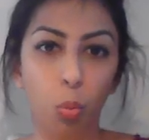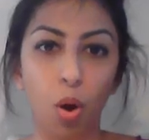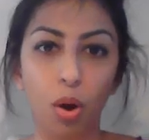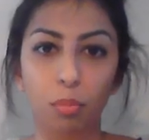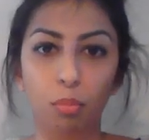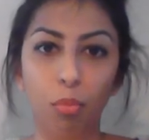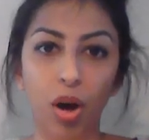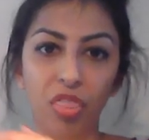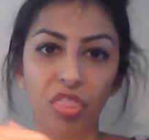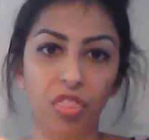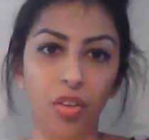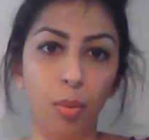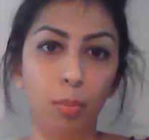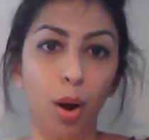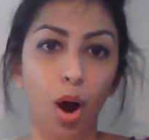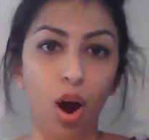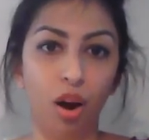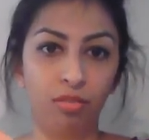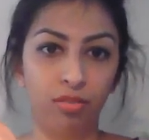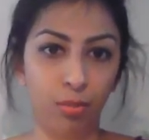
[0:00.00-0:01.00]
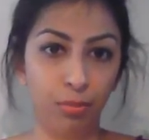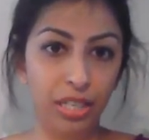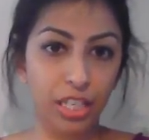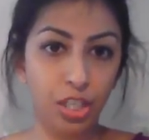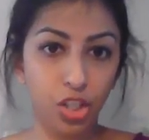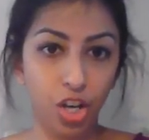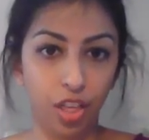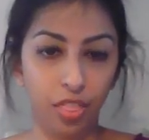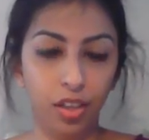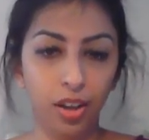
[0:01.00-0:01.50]
1 month apart from
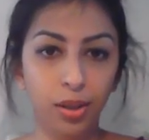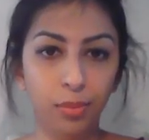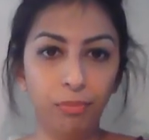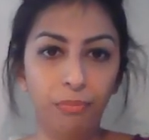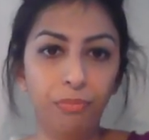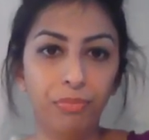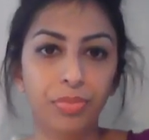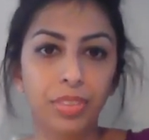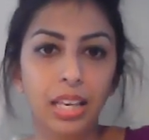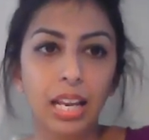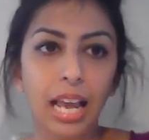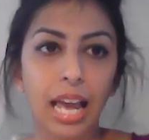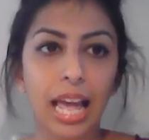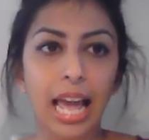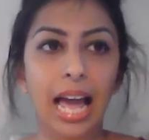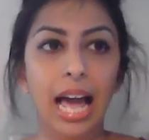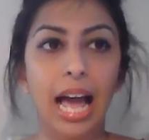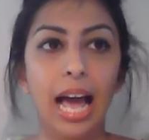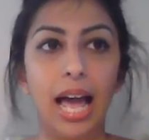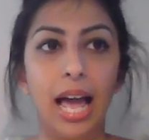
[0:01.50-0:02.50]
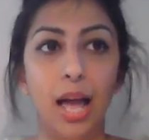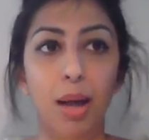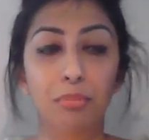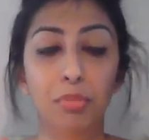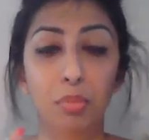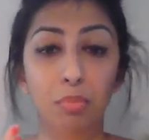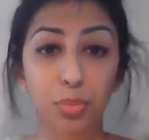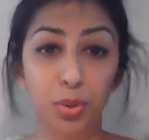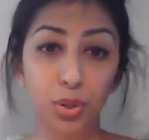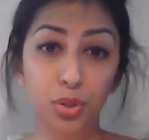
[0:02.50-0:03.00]
each other.
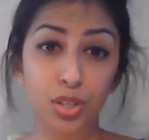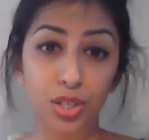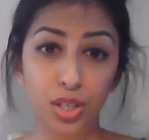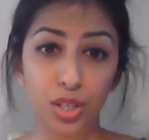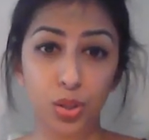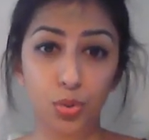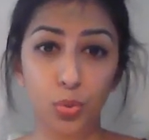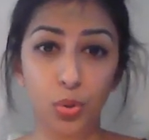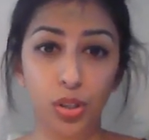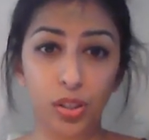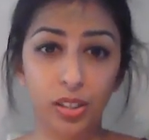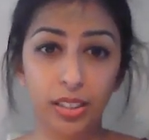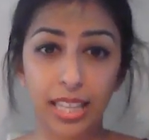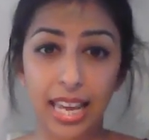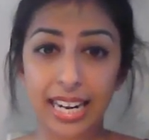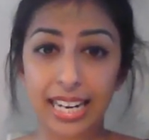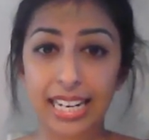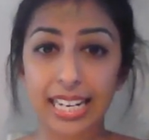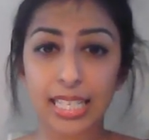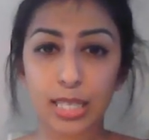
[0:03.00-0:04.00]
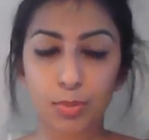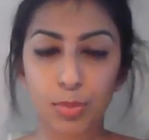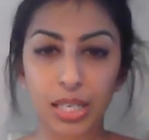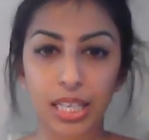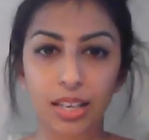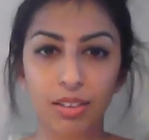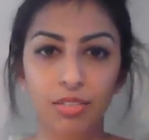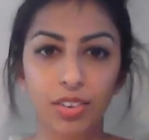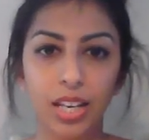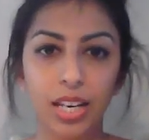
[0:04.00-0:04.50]
Boosters will then need to be
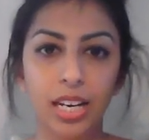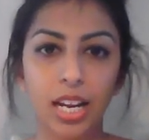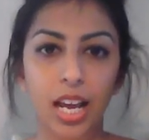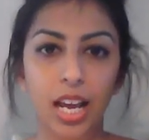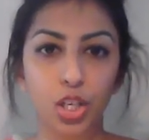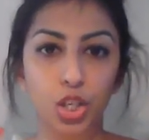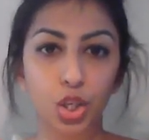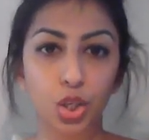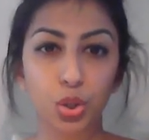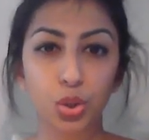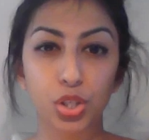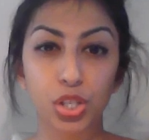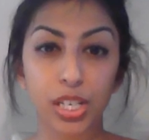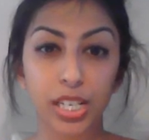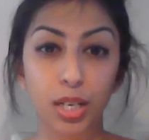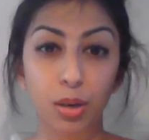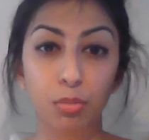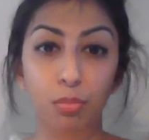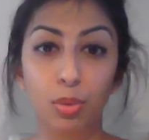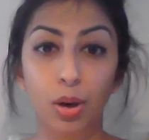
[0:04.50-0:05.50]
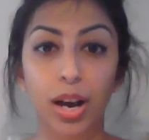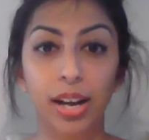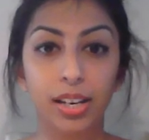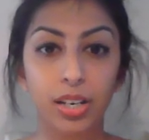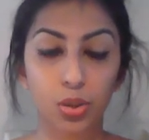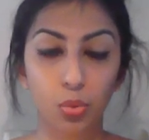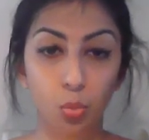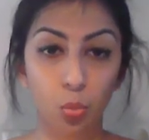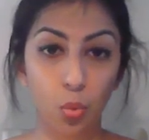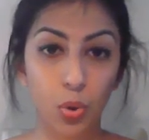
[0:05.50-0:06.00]
given, usually
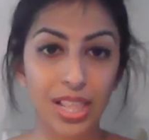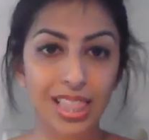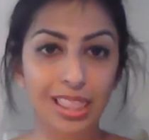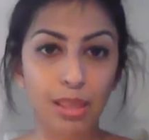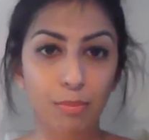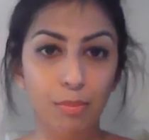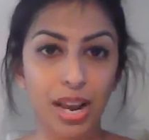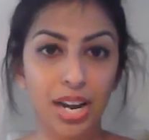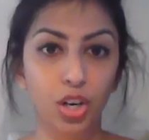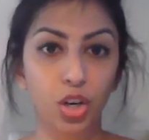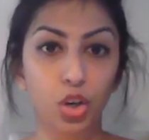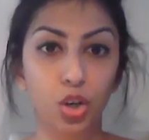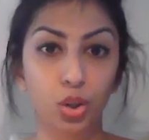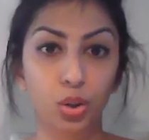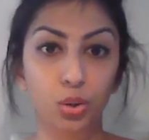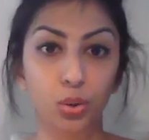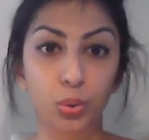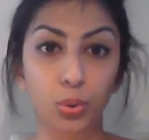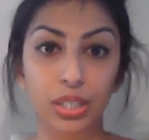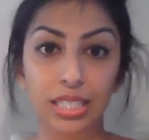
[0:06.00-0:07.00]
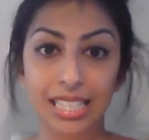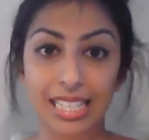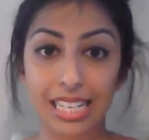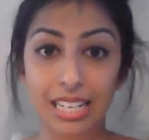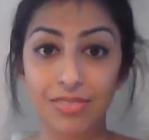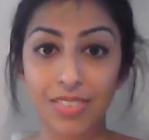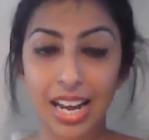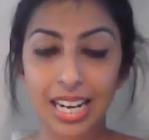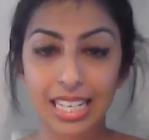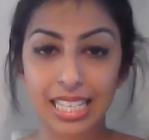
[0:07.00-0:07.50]
combined with the meningococcal
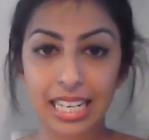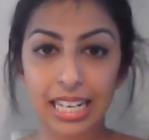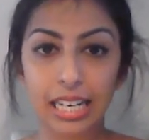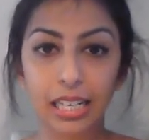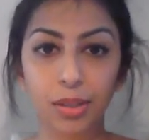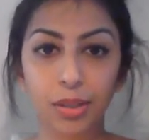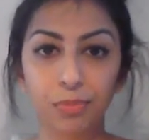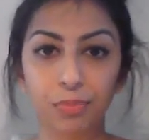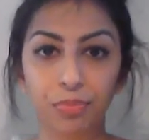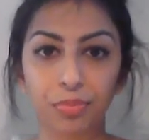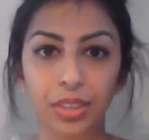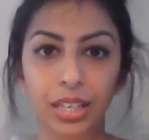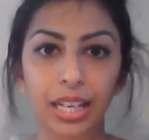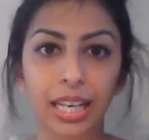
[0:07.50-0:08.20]
C vaccine.